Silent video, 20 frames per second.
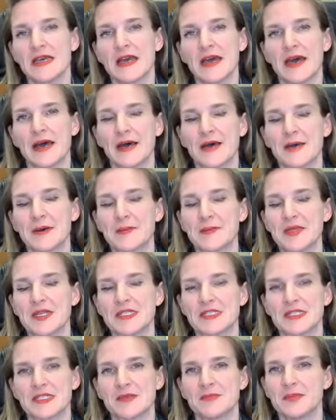um,
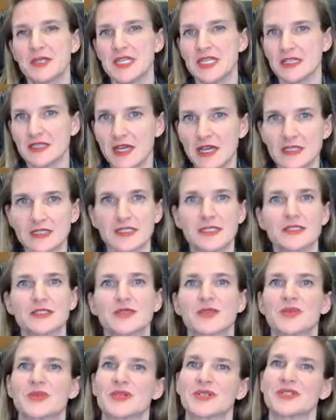to be locked
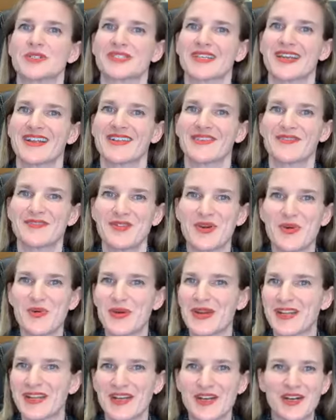indoors, kind of
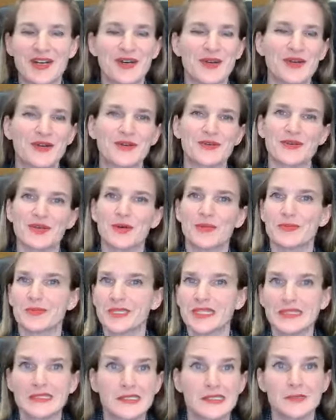nowhere to go, no
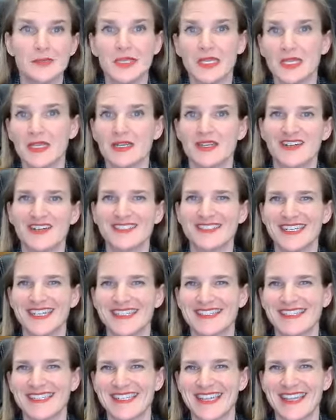place to be, and all day
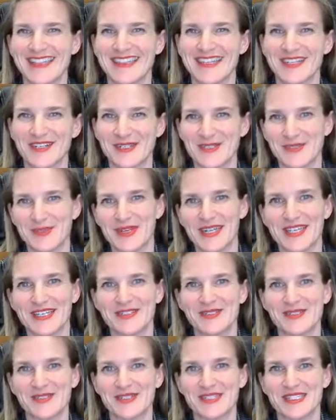to get there is what I
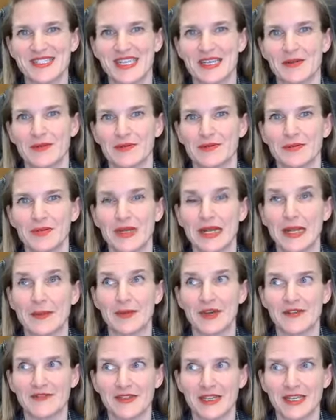usually say when I'm
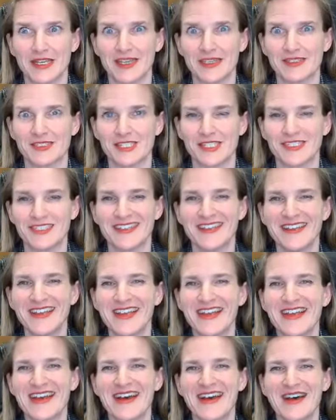on vacation.
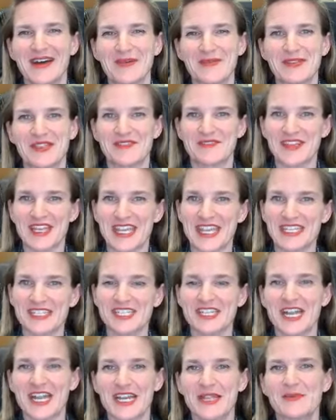Uh, but the
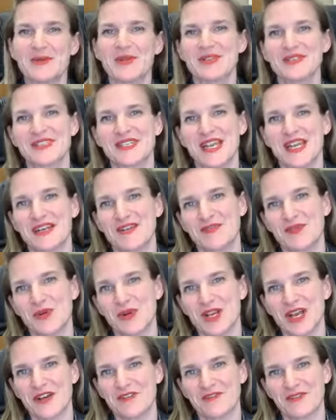vacation honeymoon is kind of
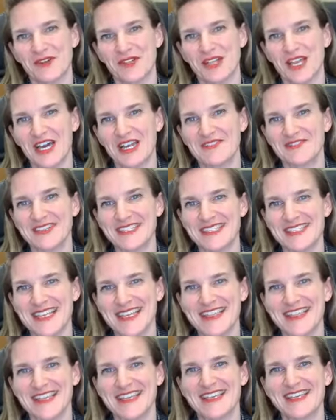worn off for a lot of us, I
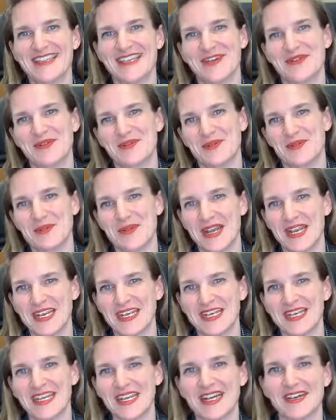think, that we're ready to
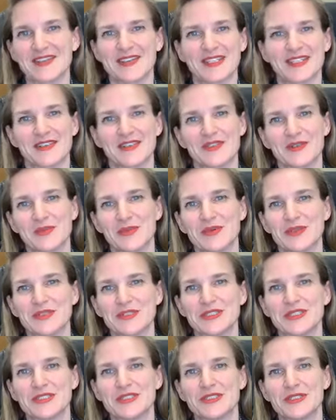get out there in the
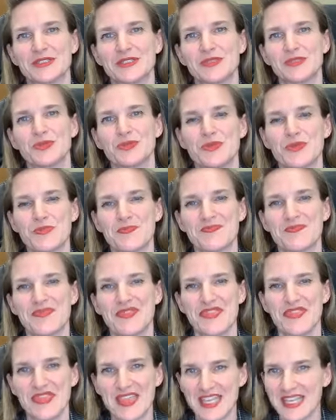world and do
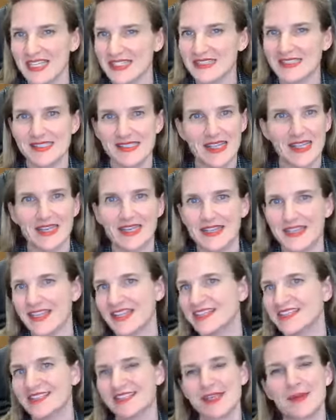things,
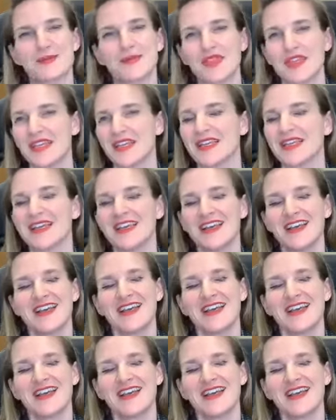anything, something.